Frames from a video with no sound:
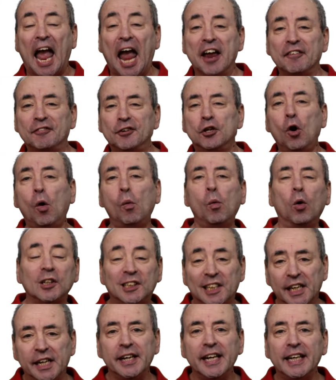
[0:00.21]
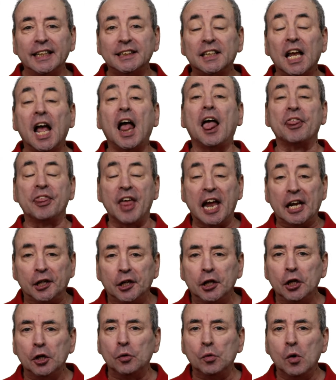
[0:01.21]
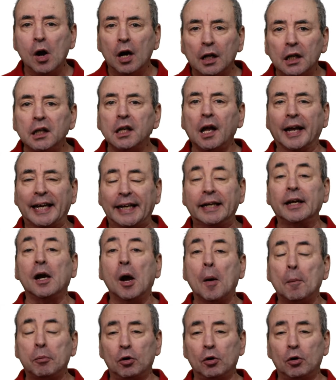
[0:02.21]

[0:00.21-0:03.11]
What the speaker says: If you're watching this, then you like